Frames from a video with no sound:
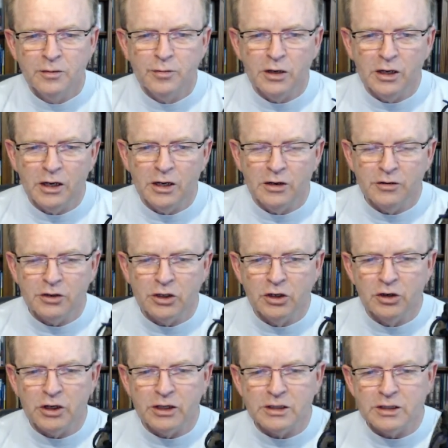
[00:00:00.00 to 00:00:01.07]
But and as you
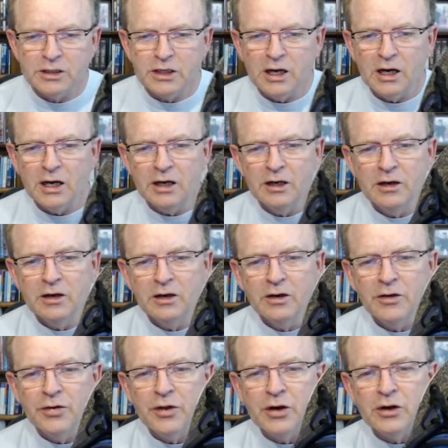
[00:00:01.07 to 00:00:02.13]
look inside,
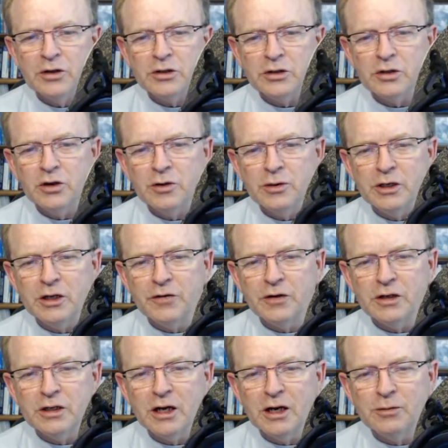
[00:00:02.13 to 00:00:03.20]
there's going to be
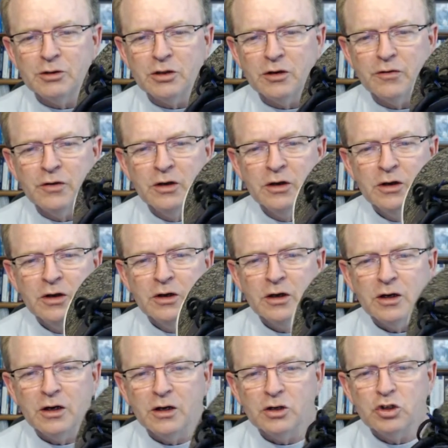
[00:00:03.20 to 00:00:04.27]
different types of
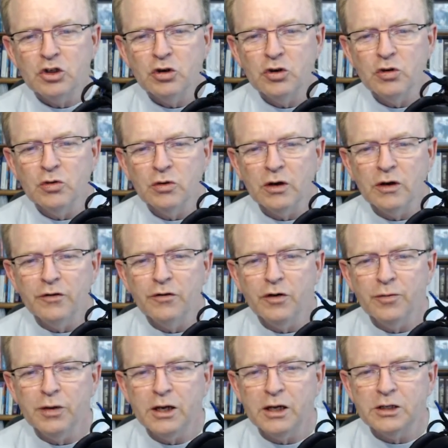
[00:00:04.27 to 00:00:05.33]
shoe
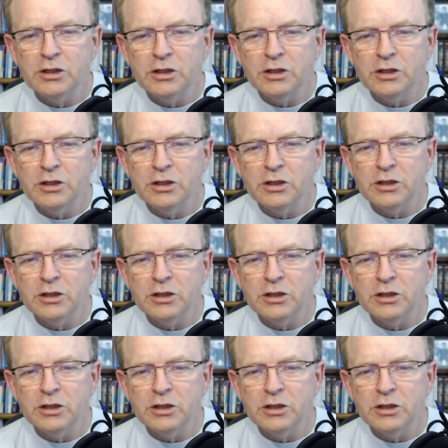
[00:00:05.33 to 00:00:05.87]
footbeds.